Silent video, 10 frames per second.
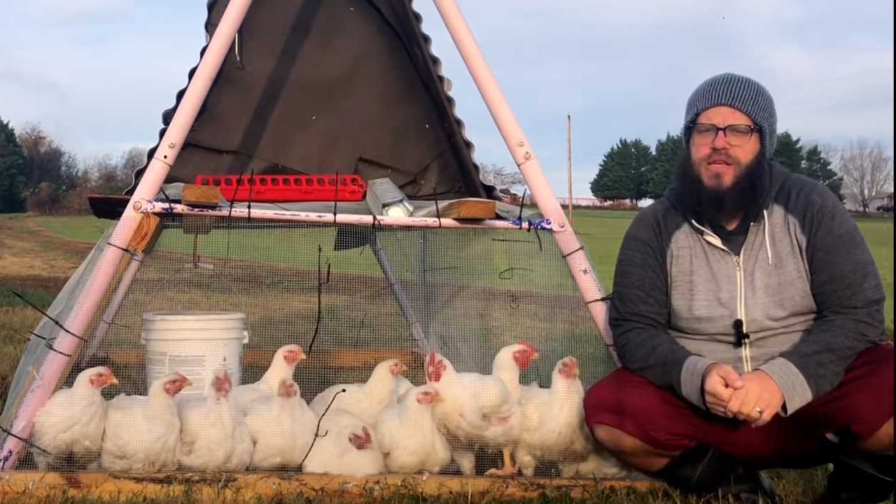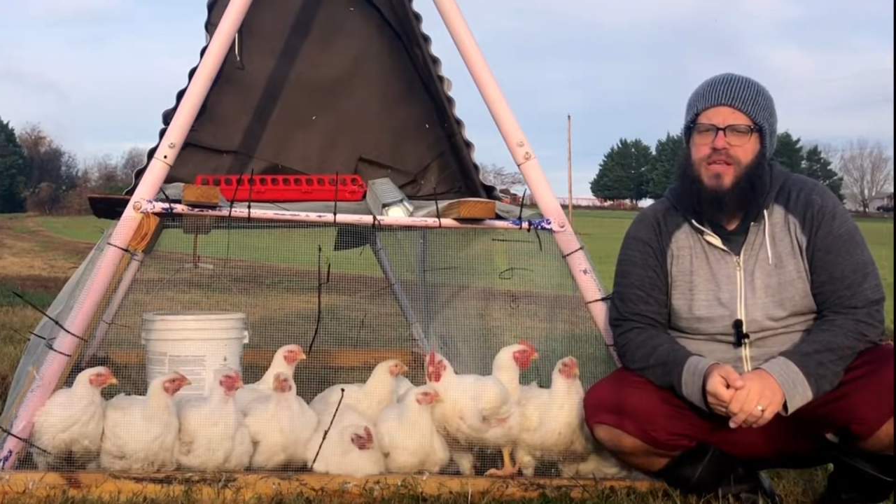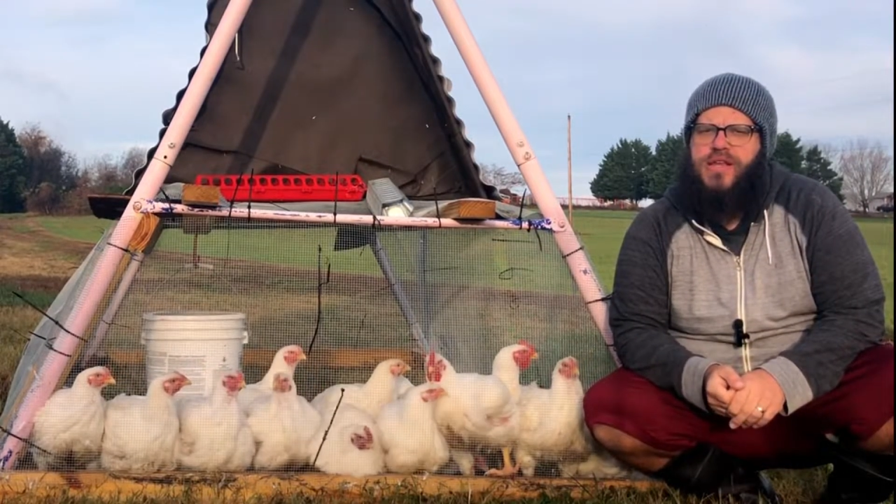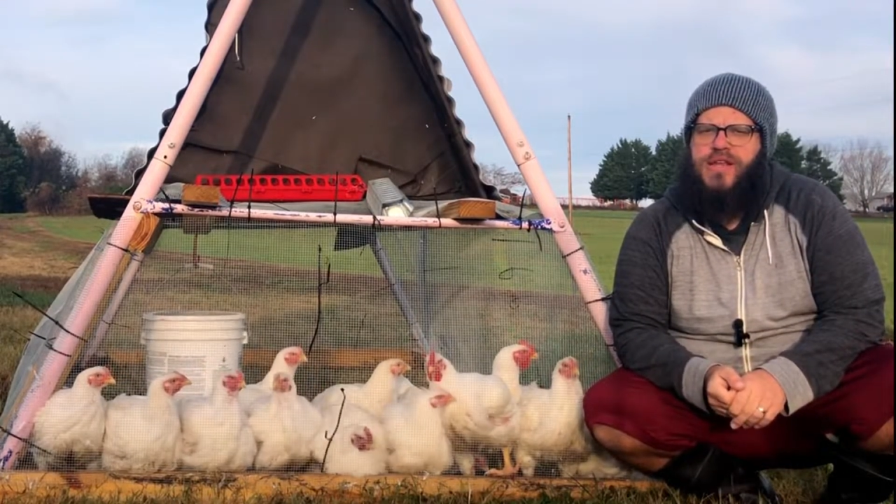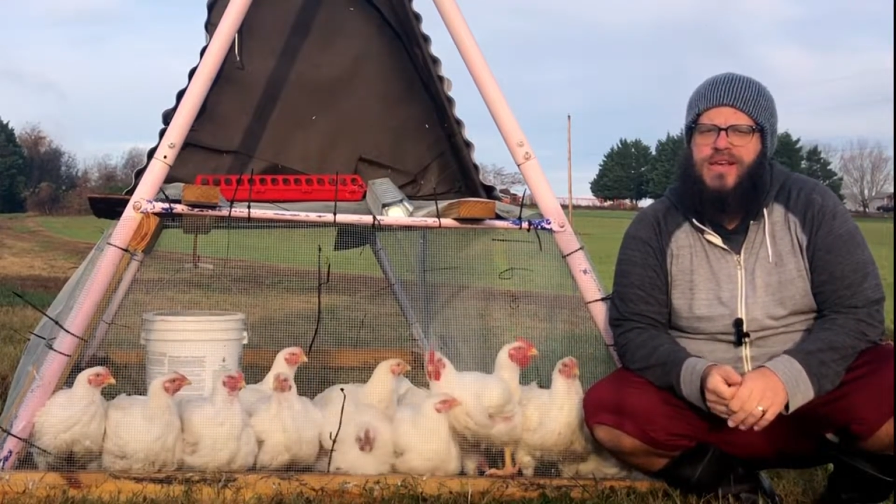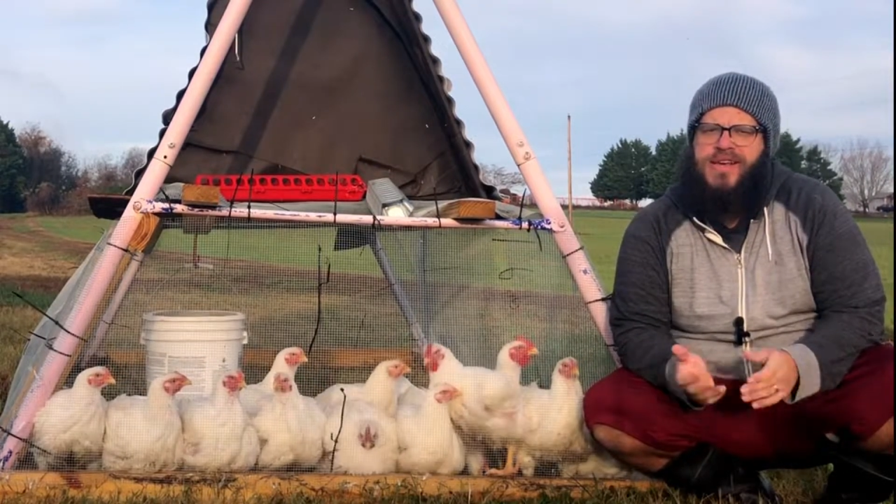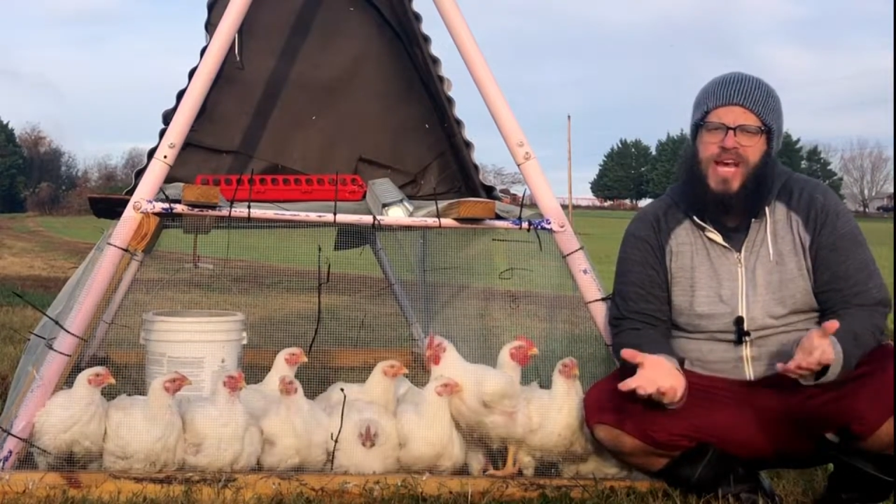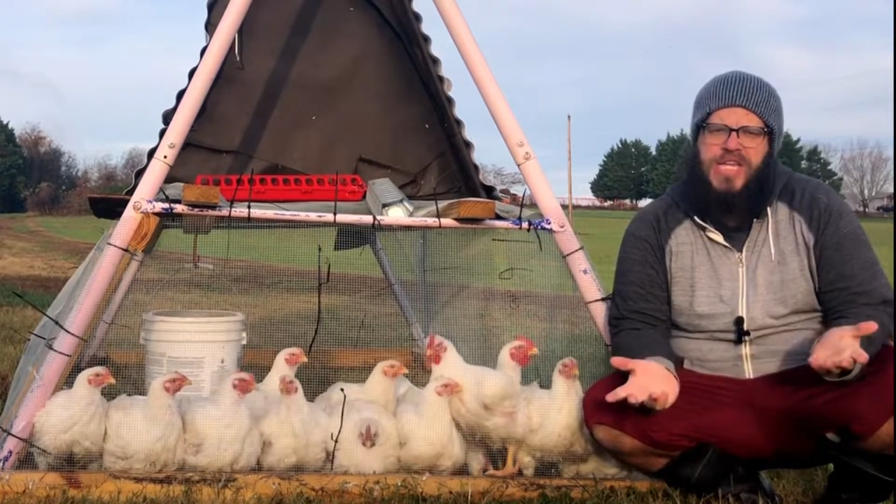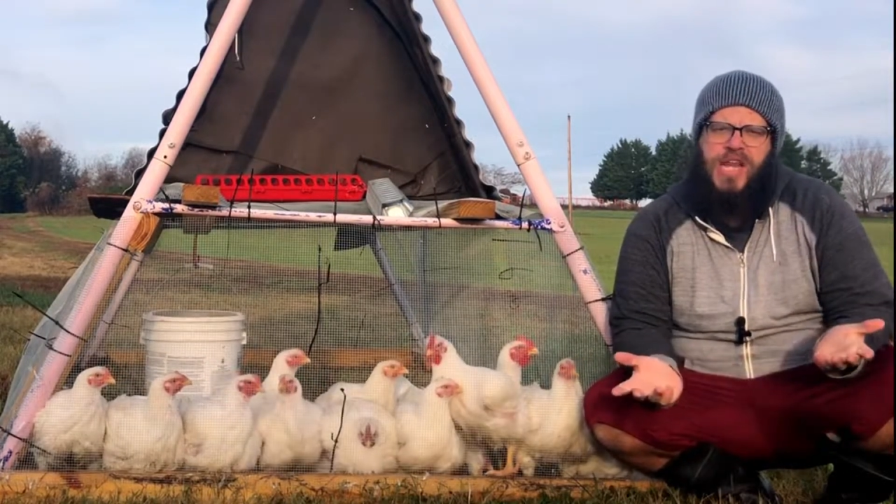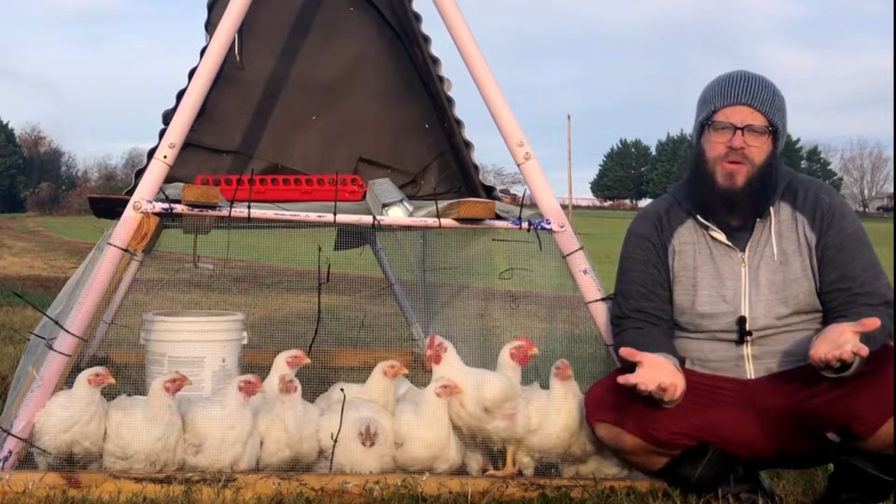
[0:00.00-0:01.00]
and
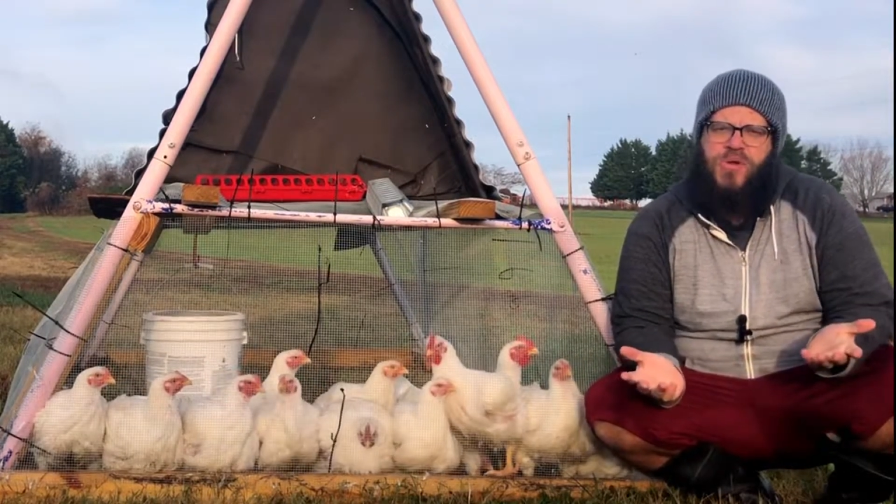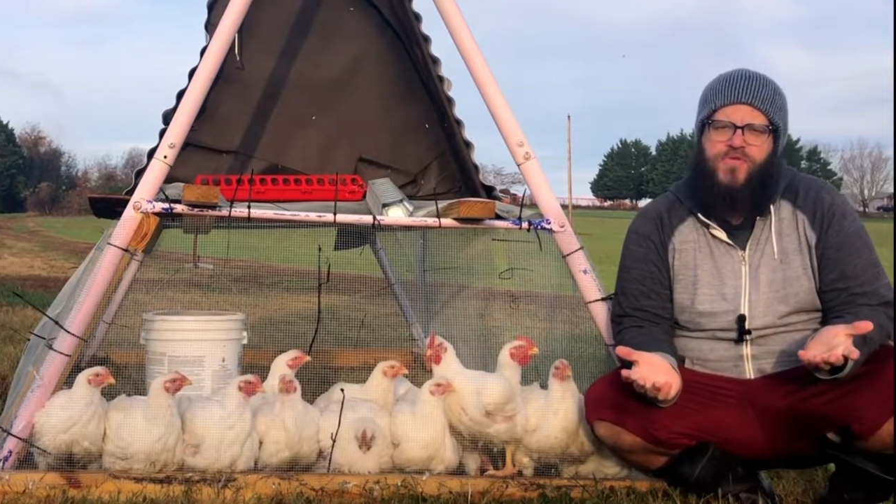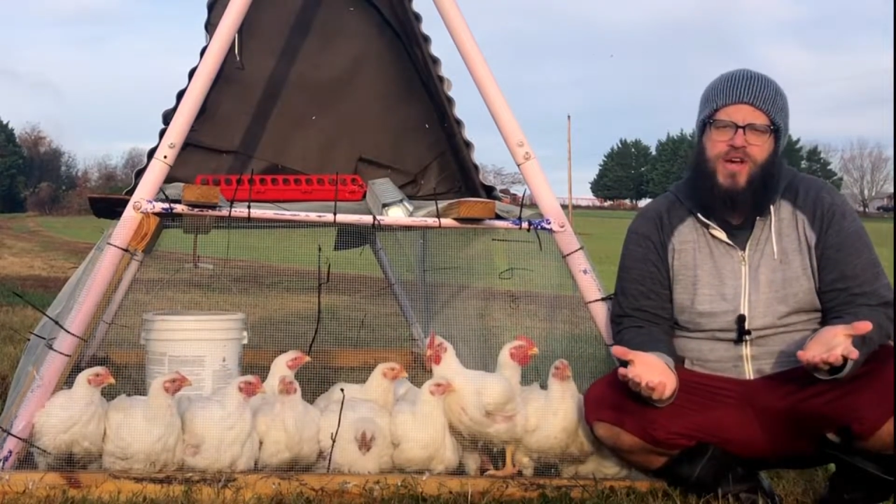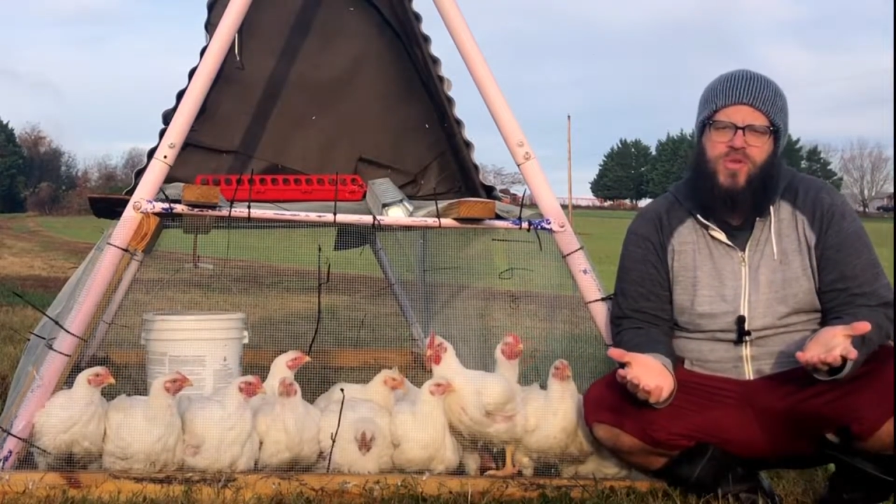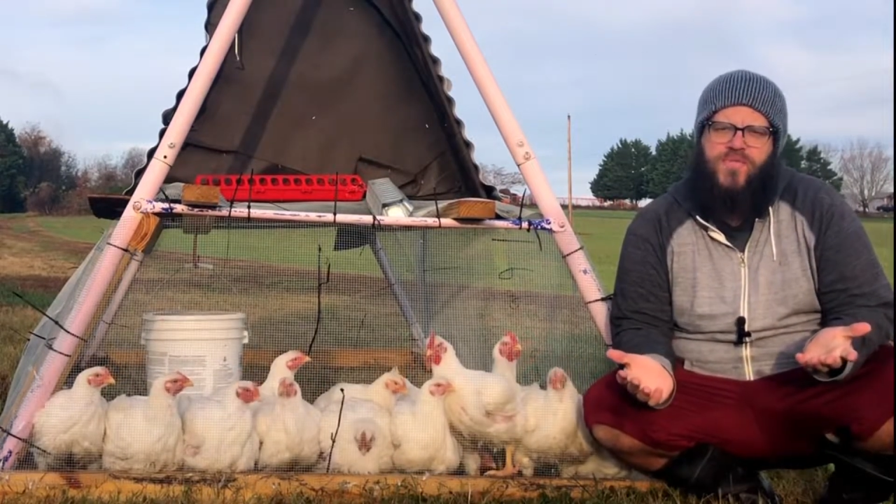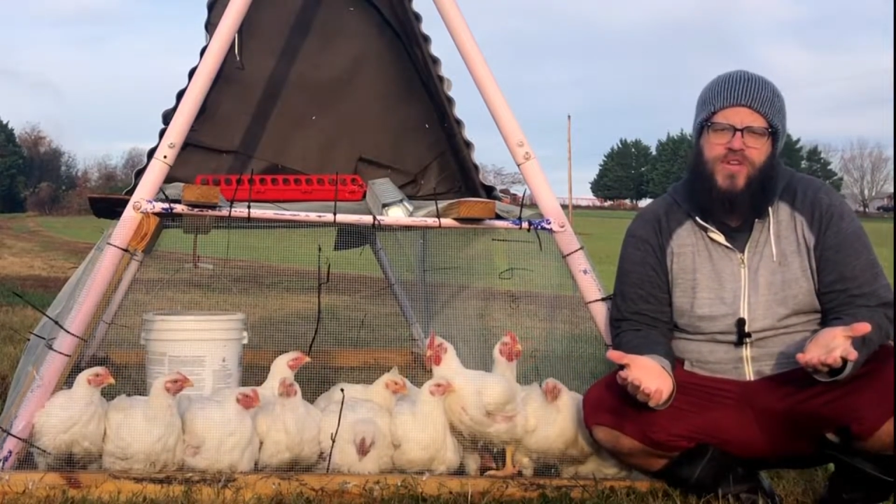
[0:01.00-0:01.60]
I said I'll do a follow-up